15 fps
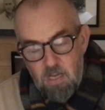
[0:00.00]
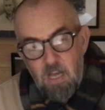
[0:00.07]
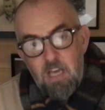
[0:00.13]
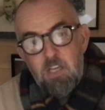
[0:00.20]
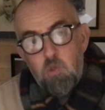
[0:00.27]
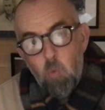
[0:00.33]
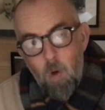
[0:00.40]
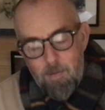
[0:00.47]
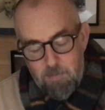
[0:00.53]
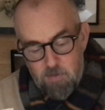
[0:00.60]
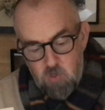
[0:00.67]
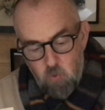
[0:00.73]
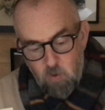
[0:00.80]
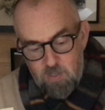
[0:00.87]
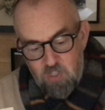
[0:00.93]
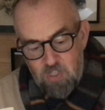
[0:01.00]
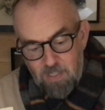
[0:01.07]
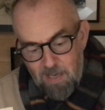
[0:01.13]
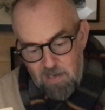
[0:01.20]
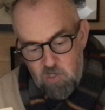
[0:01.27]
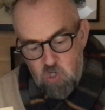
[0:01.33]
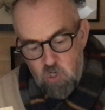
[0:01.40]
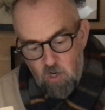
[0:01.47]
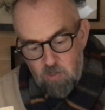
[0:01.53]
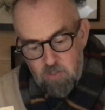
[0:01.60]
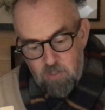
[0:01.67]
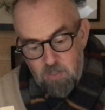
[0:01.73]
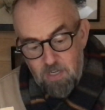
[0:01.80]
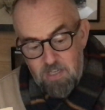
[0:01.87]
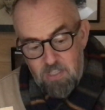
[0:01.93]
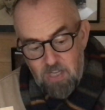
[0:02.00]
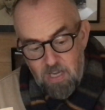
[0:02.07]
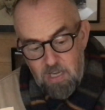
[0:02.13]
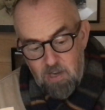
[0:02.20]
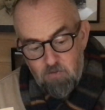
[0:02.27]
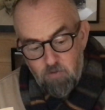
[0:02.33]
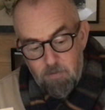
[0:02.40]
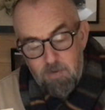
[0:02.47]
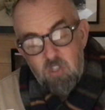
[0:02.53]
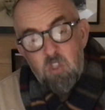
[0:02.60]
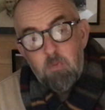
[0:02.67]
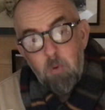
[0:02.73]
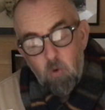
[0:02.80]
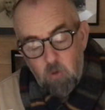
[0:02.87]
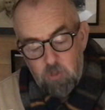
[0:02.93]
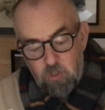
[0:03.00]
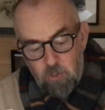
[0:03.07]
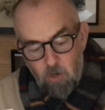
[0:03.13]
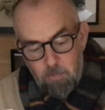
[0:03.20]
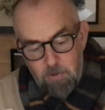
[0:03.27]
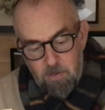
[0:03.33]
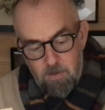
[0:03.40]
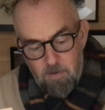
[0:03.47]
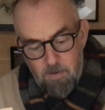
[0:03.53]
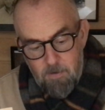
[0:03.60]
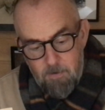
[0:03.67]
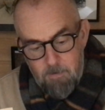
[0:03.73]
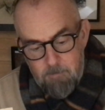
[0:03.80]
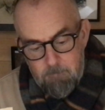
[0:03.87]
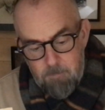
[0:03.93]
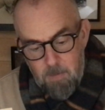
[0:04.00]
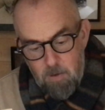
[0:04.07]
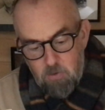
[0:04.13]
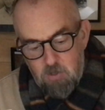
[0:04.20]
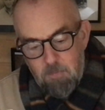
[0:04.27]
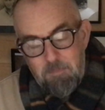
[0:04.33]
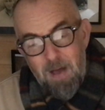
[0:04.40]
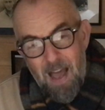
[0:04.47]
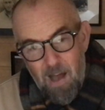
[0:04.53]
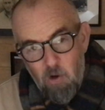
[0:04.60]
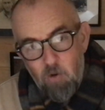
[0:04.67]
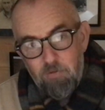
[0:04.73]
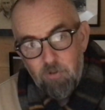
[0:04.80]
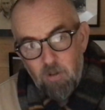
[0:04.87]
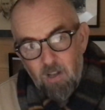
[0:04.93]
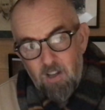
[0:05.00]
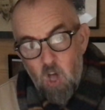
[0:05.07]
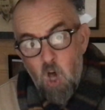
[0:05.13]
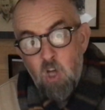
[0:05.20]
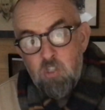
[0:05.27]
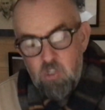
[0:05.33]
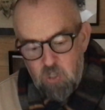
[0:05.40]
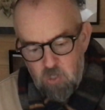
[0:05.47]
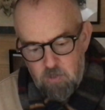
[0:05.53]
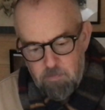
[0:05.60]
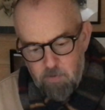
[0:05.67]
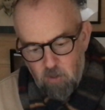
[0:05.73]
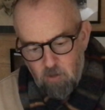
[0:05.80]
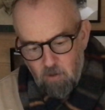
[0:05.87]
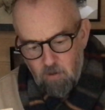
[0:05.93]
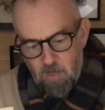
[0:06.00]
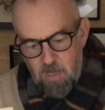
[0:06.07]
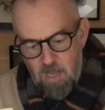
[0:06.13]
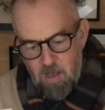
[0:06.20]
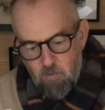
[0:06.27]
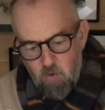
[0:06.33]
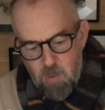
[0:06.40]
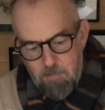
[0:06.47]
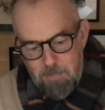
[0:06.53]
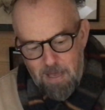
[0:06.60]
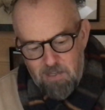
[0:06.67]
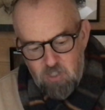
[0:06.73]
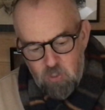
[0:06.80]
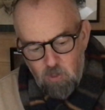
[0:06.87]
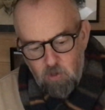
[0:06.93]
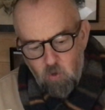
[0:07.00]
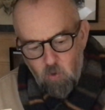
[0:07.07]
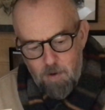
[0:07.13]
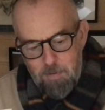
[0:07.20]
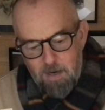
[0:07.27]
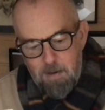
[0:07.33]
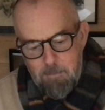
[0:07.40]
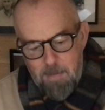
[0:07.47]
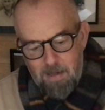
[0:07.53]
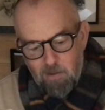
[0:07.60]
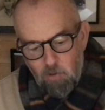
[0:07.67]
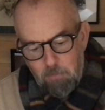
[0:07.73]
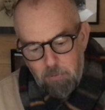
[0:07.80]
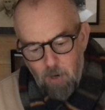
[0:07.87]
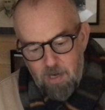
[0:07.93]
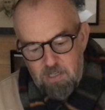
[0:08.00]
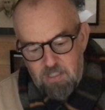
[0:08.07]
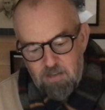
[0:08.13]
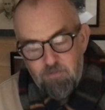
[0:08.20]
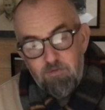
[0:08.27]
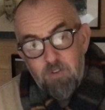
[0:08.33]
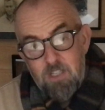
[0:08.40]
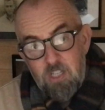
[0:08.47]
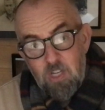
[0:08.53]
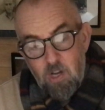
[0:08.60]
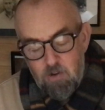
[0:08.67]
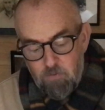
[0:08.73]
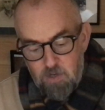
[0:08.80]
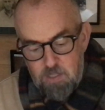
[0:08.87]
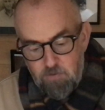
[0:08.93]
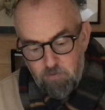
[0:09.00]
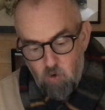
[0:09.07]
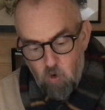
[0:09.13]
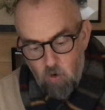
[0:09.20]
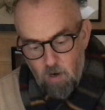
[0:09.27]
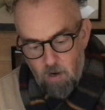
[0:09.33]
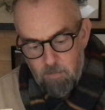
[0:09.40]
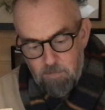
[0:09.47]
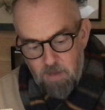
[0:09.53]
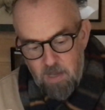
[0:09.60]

His weapons were a slingshot that he'd taken from a sports shop. It was a powerful hunter's model, with a pistol grip and a metal brace that fitted over his forearm.